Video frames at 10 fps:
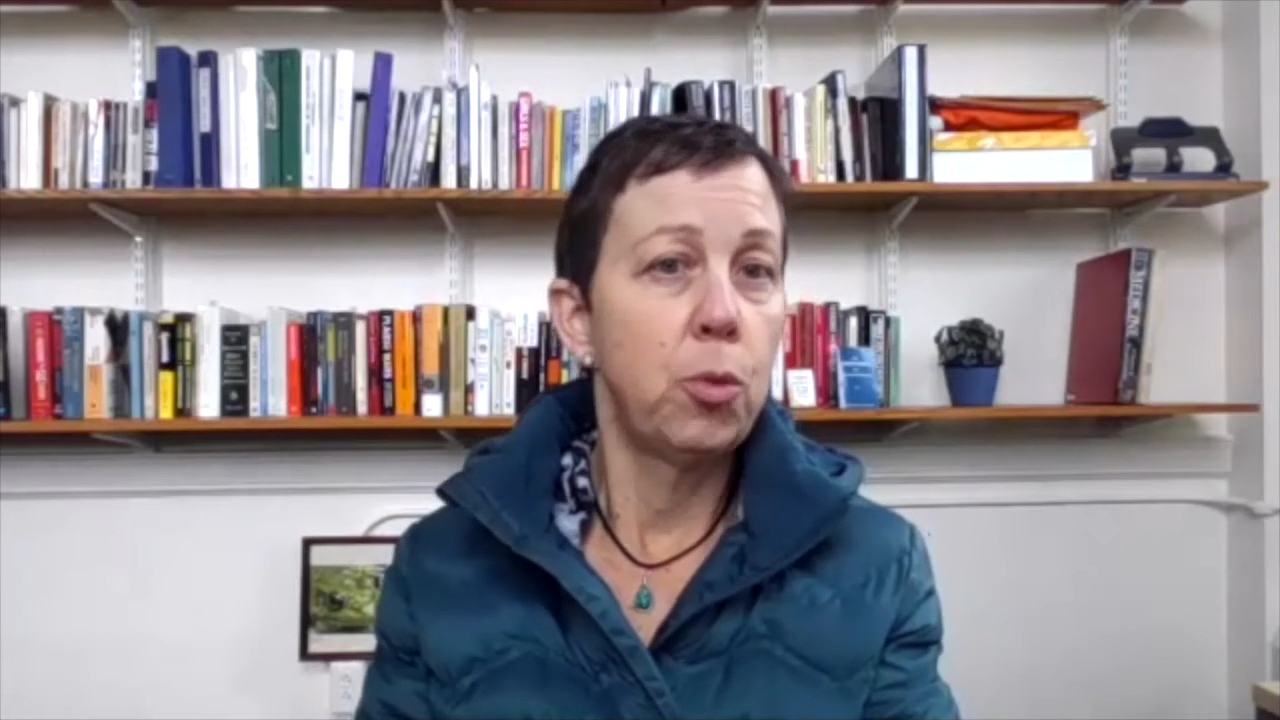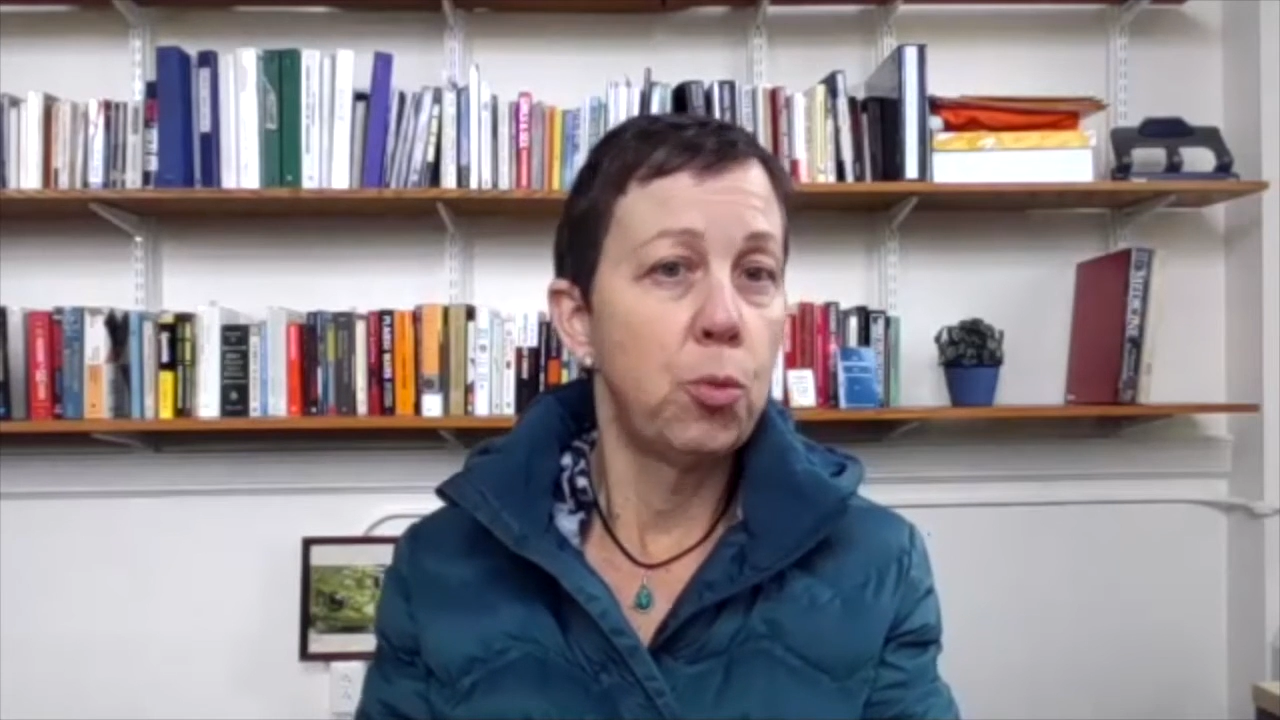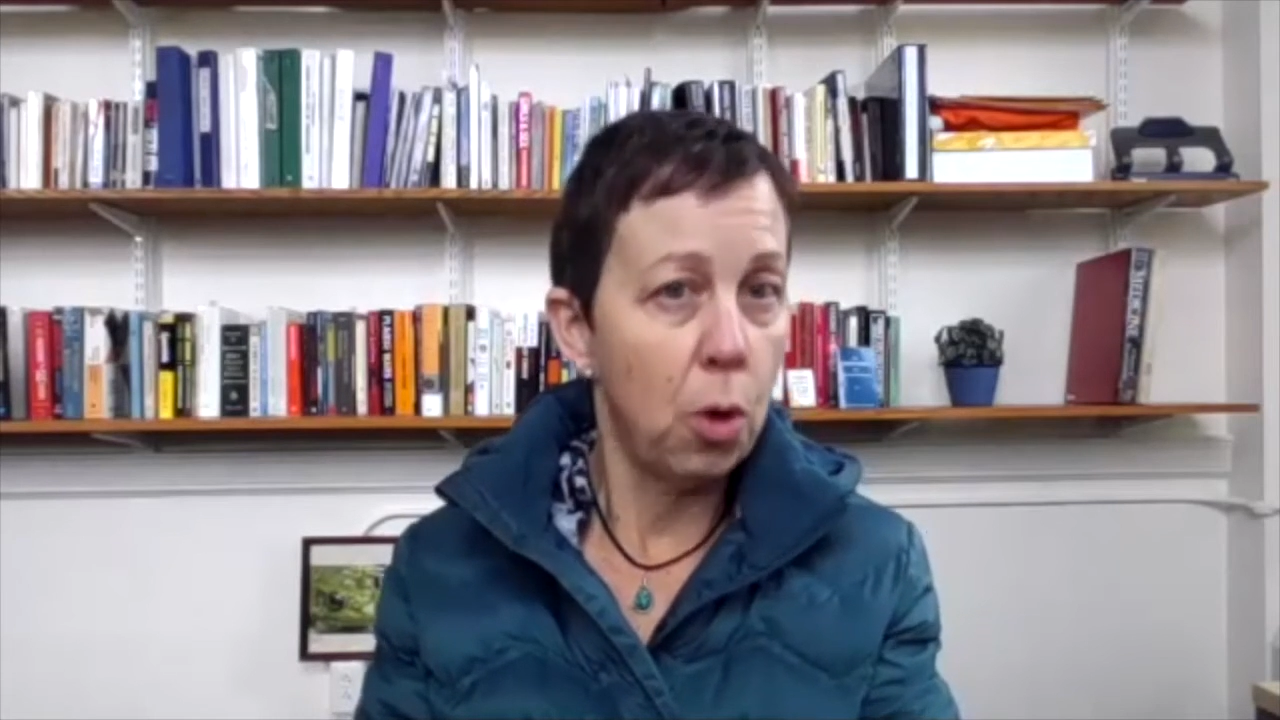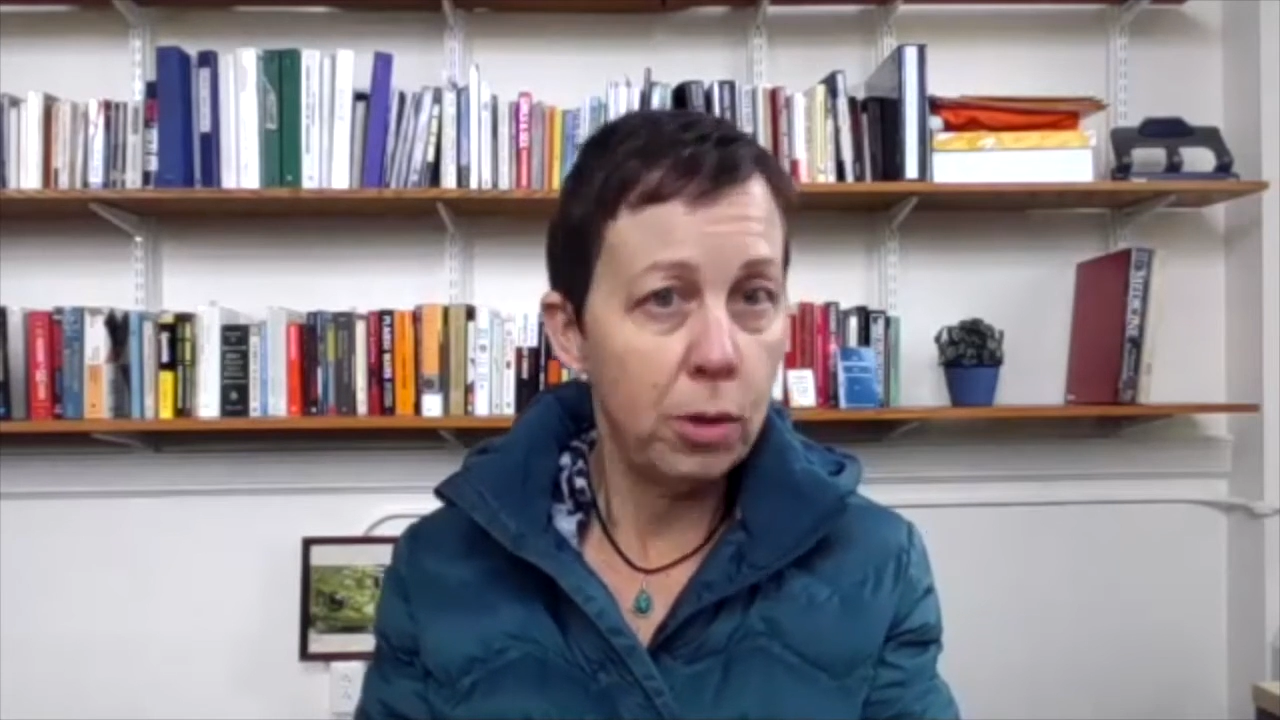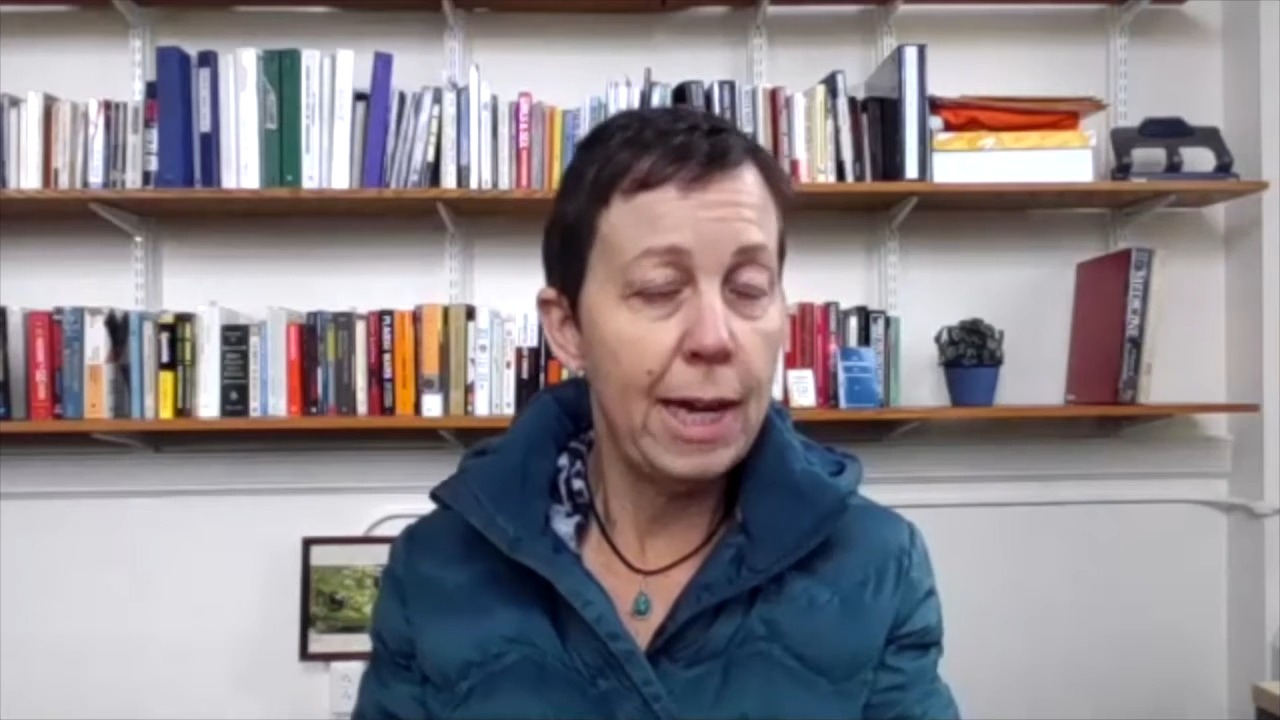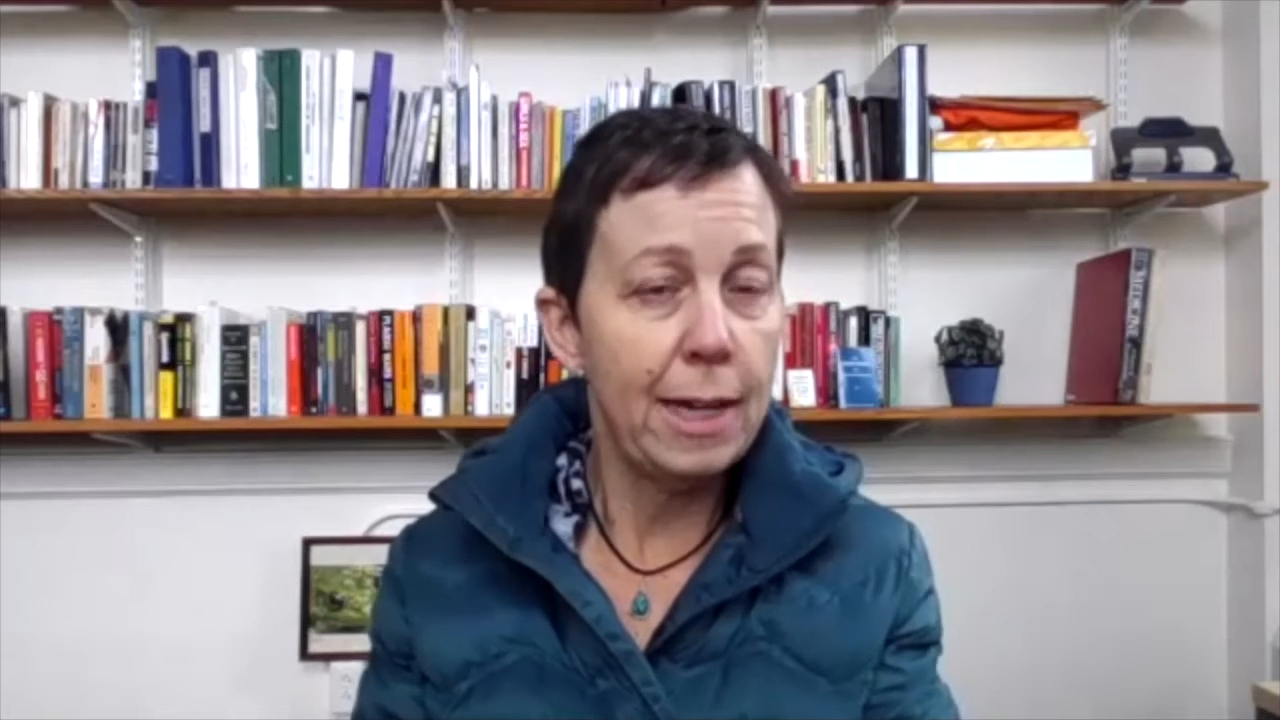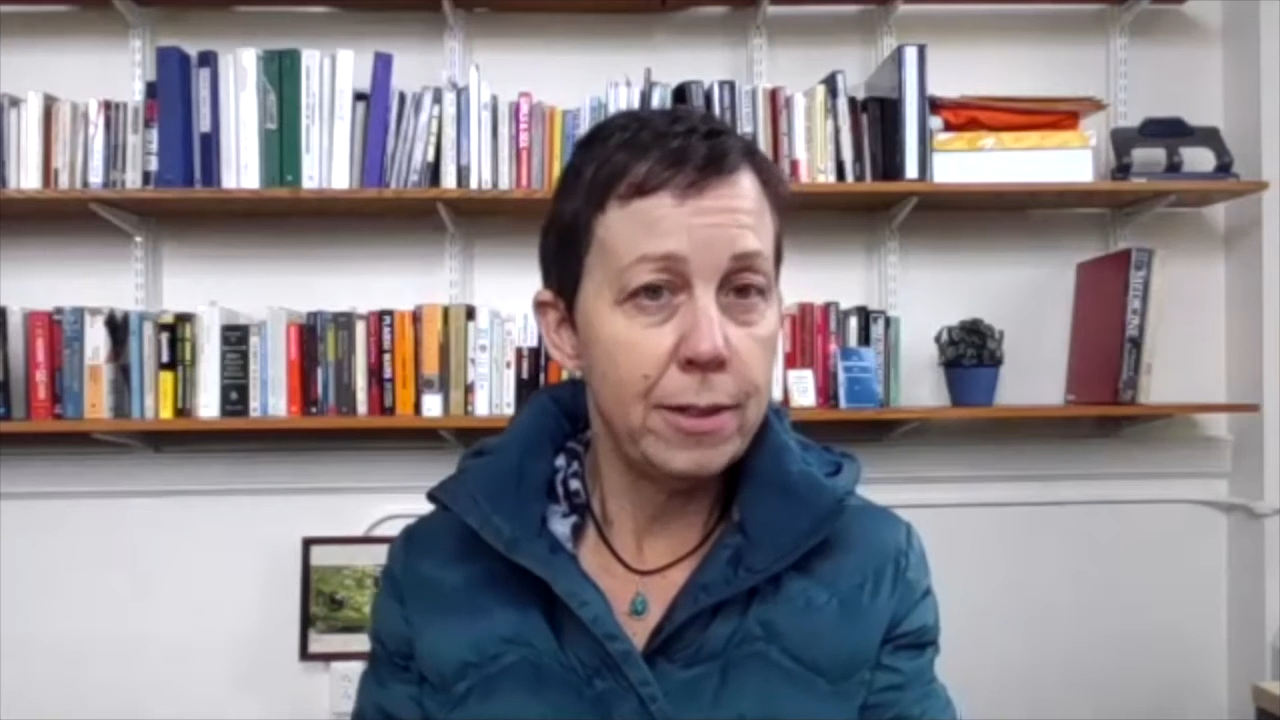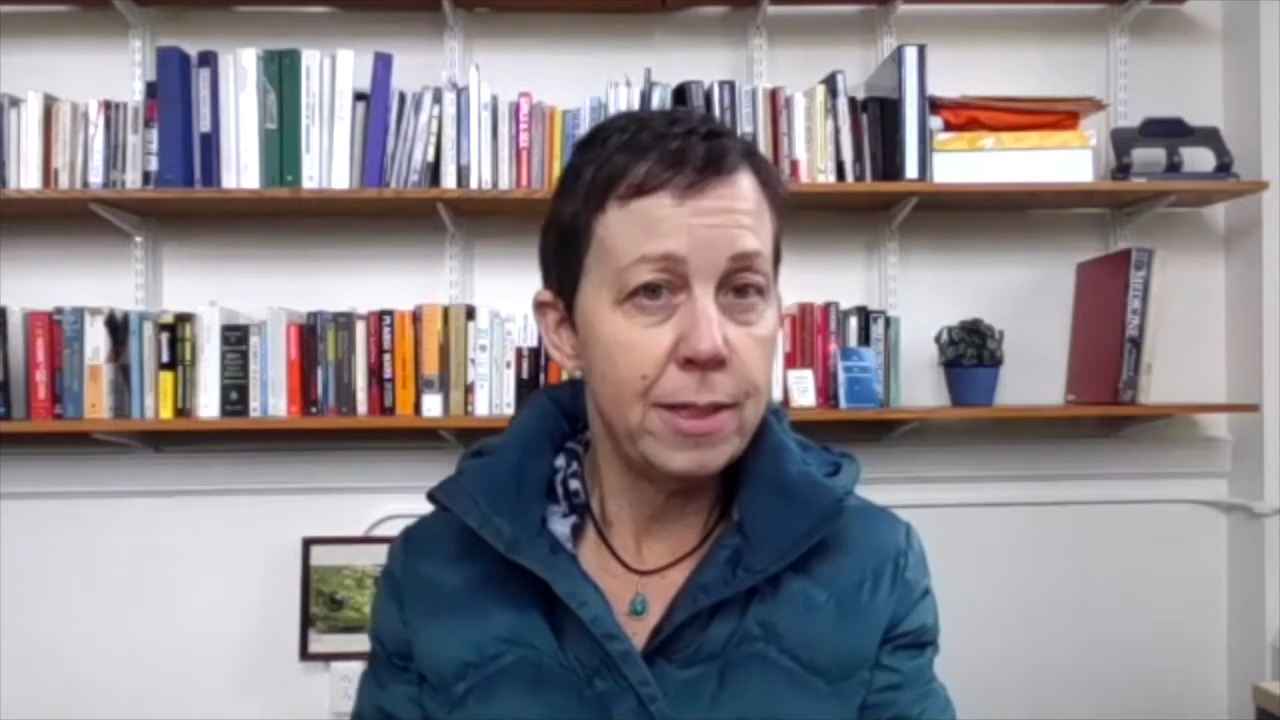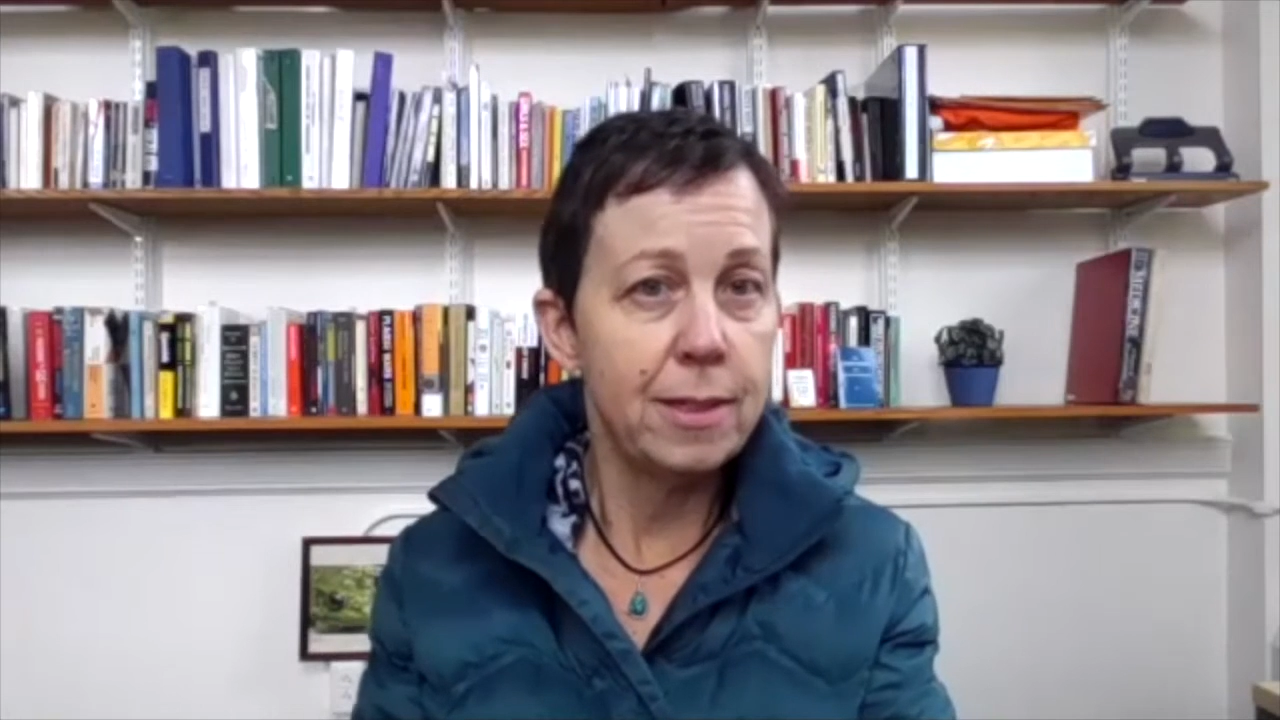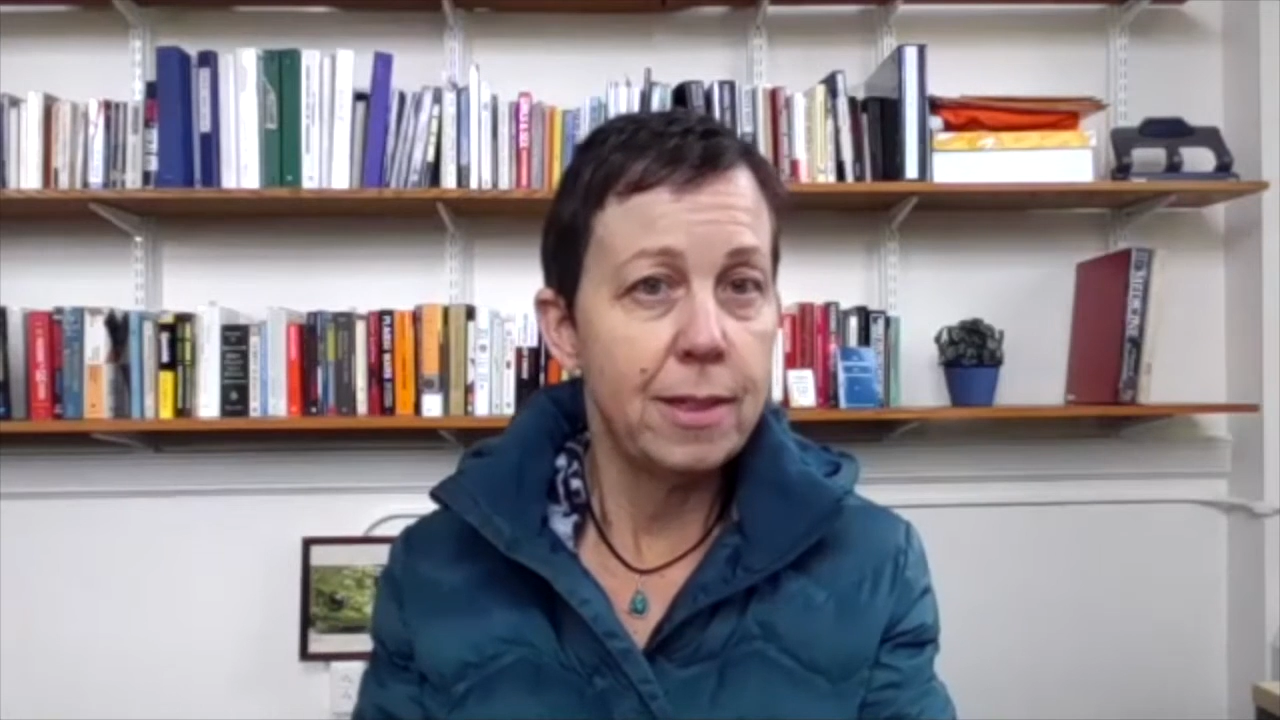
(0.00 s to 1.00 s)

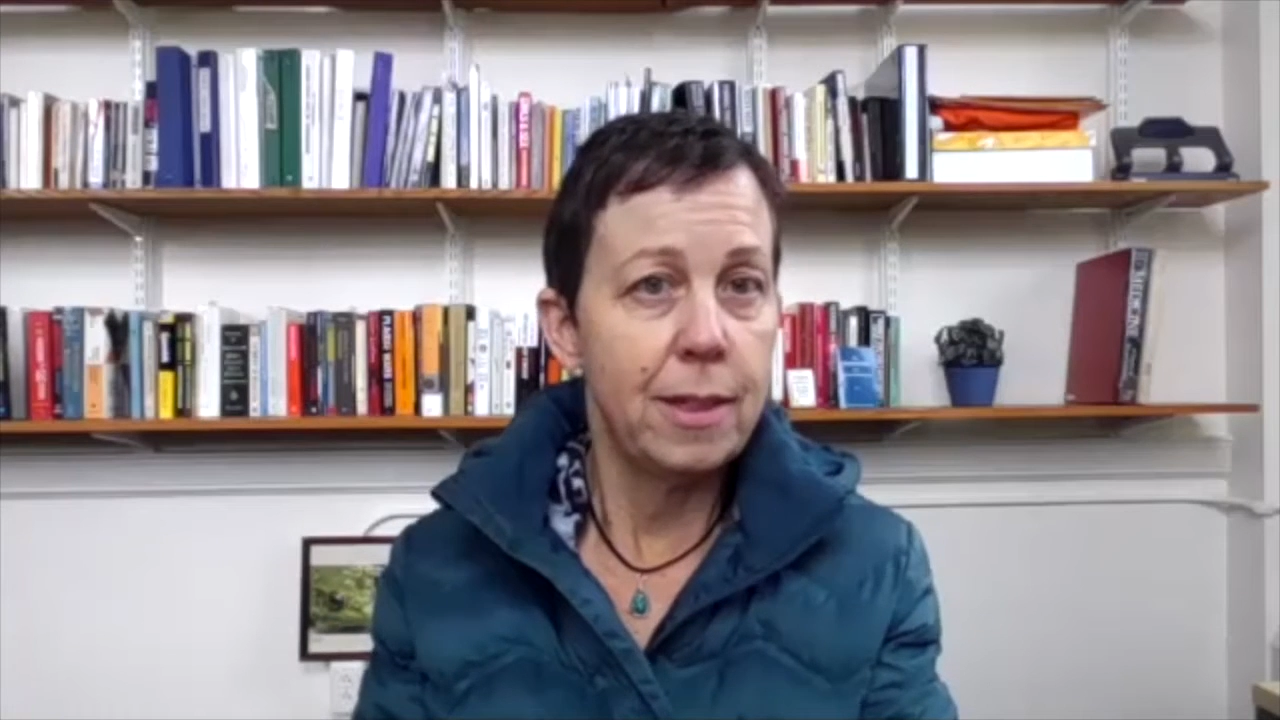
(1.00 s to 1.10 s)
rollout